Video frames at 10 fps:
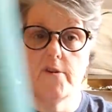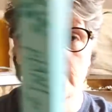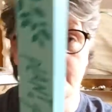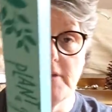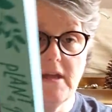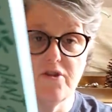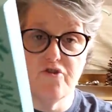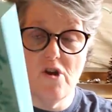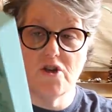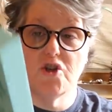for some
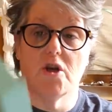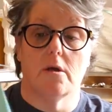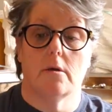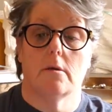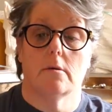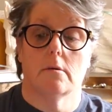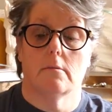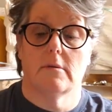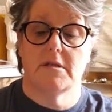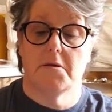construction
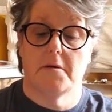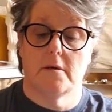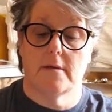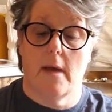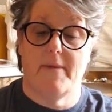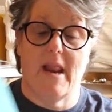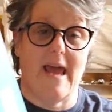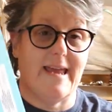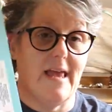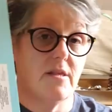materials, I mean, I
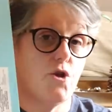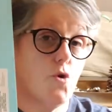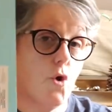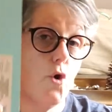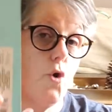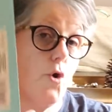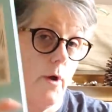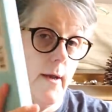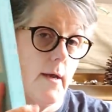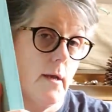guess you
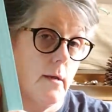could